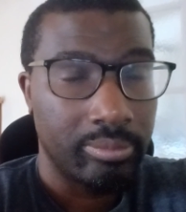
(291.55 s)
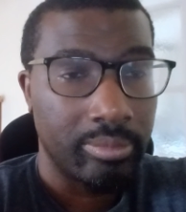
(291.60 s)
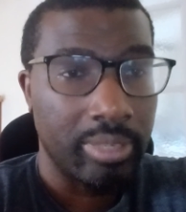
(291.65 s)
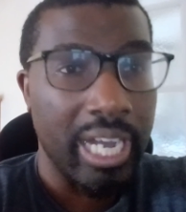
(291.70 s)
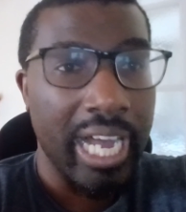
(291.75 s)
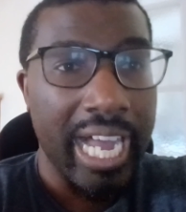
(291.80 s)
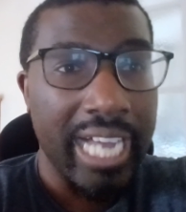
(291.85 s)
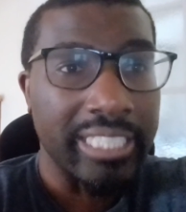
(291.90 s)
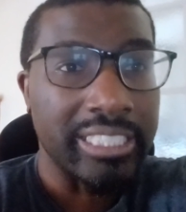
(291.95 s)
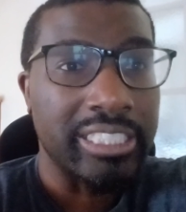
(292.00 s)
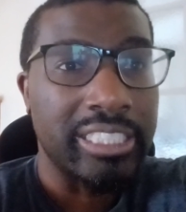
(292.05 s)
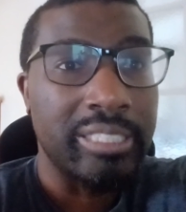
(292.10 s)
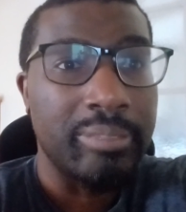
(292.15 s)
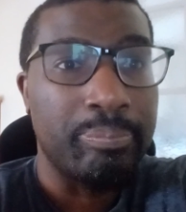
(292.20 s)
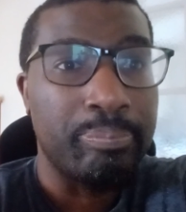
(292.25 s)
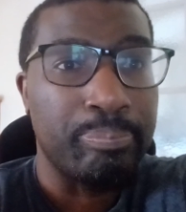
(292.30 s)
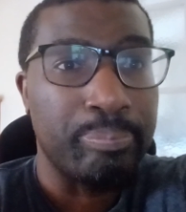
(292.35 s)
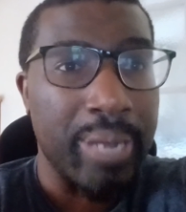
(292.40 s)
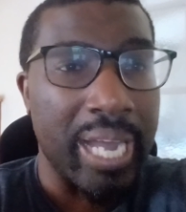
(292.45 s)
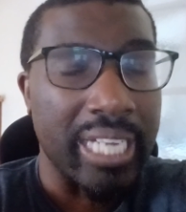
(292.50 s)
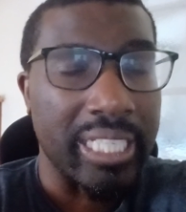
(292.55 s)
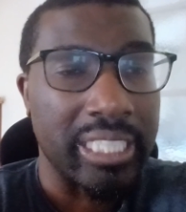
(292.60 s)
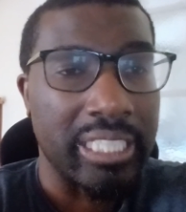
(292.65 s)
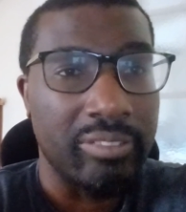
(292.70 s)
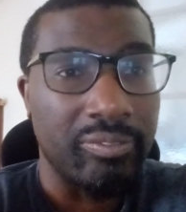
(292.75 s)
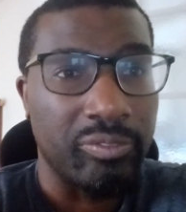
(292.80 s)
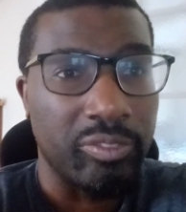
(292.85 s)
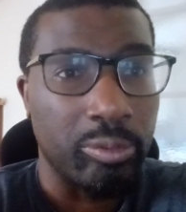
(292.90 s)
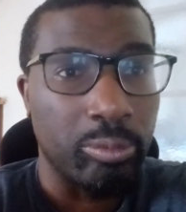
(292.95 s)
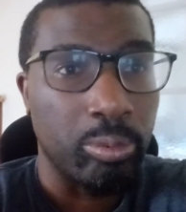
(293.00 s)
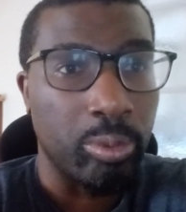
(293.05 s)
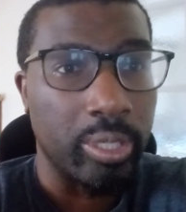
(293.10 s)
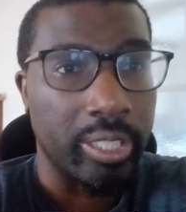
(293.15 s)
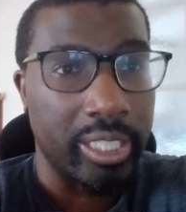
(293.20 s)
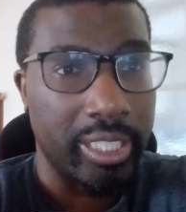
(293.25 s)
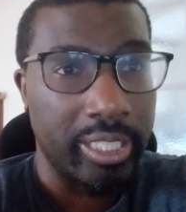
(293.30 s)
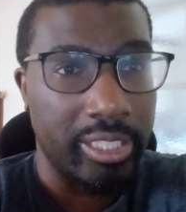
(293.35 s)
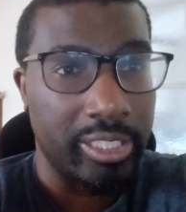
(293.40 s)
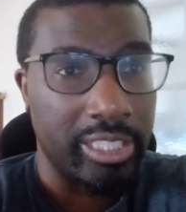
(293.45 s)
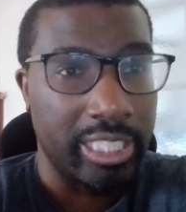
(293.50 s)
I actually back him for what
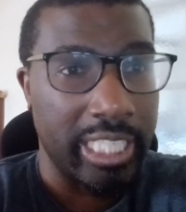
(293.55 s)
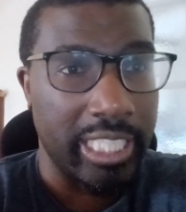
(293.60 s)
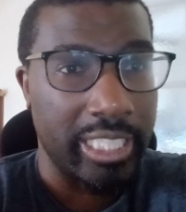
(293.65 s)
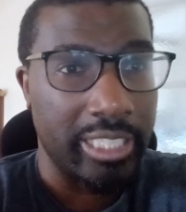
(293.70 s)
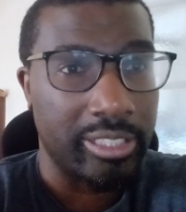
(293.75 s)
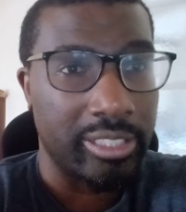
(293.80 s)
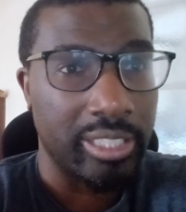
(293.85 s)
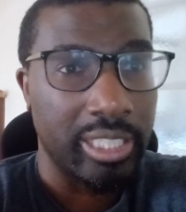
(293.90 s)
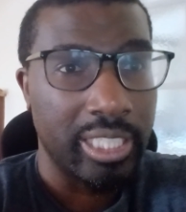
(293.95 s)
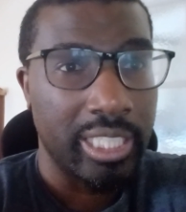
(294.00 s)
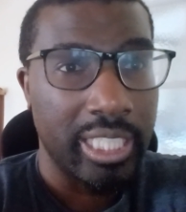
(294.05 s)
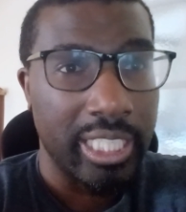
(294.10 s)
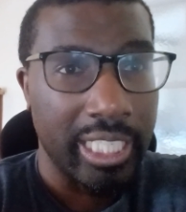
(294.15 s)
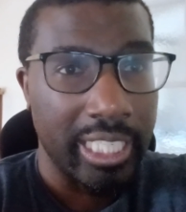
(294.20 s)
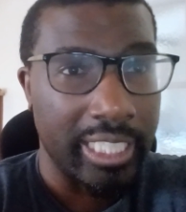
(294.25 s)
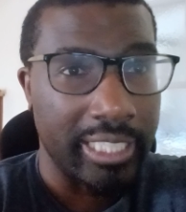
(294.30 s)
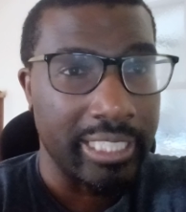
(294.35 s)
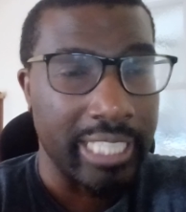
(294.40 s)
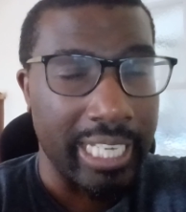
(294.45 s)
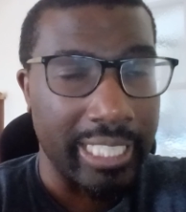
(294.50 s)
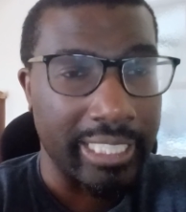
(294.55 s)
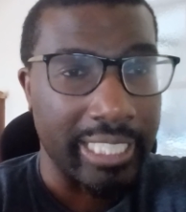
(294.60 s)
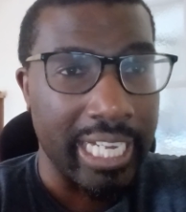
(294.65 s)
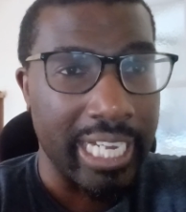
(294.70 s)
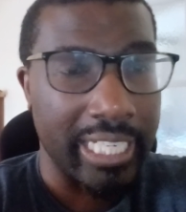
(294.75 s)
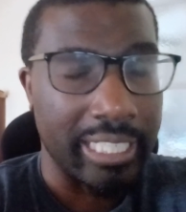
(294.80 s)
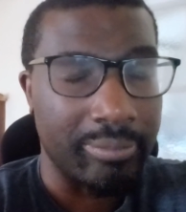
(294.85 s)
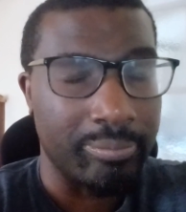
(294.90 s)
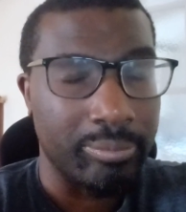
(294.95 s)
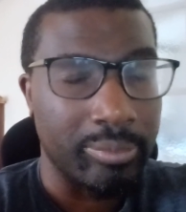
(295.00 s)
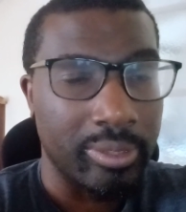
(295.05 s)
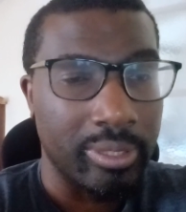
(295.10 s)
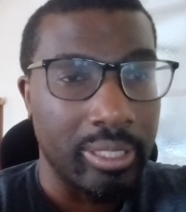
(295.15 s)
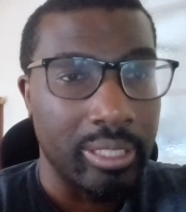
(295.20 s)
he did in that game.